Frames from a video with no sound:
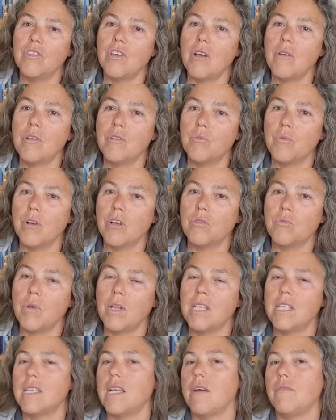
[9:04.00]
though, it worked
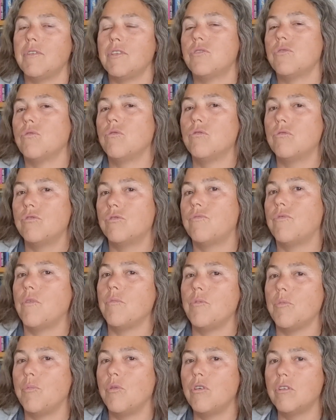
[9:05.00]
well enough. It's all from
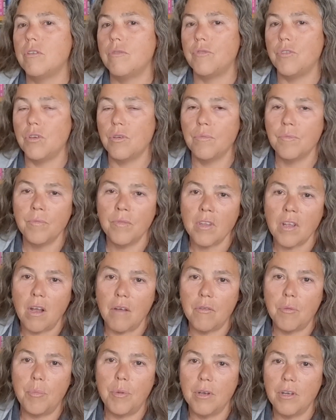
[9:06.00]
the point of view
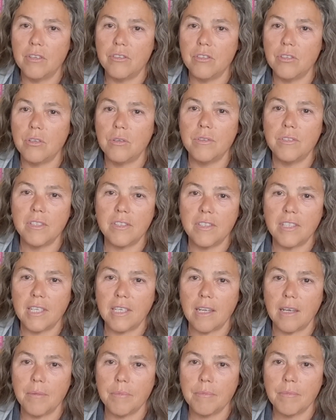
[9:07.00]
of a person who's a
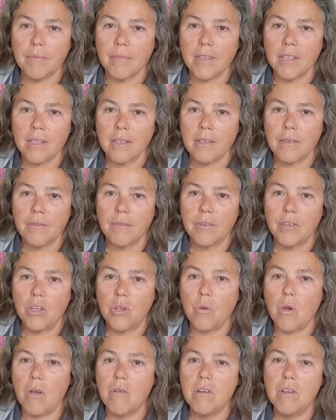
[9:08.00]
sinner.
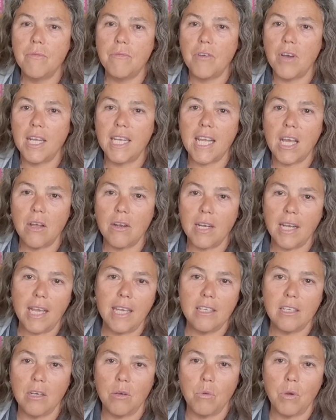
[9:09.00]
You only find out
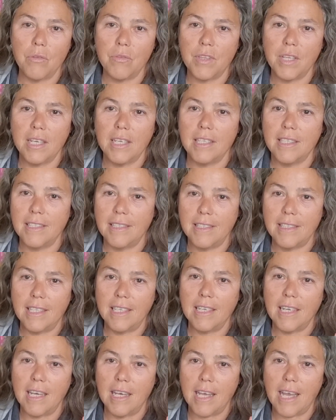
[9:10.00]
later what the
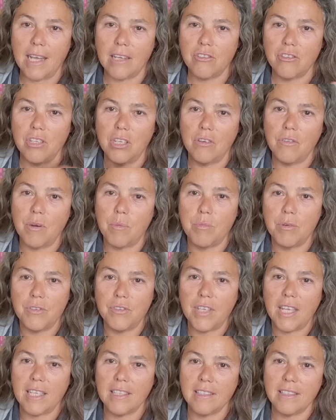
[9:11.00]
sinner actually
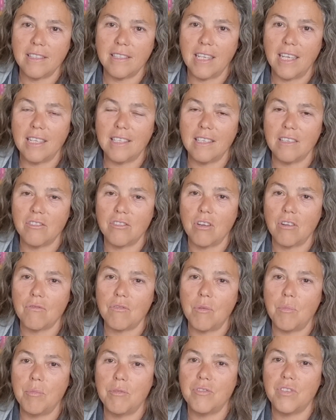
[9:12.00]
represents. It does not
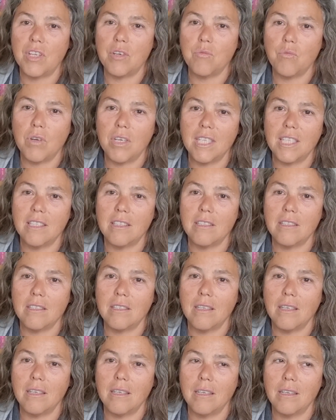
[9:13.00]
represent what
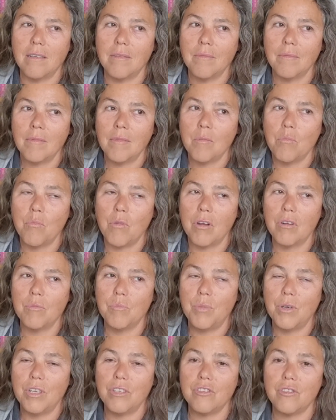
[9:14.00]
the modern
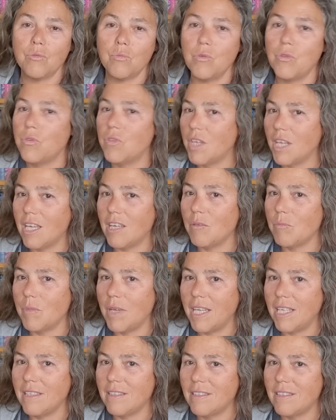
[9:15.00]
person would think it
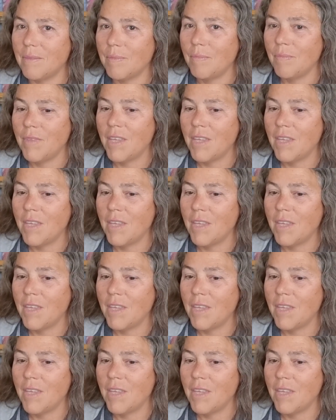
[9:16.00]
means.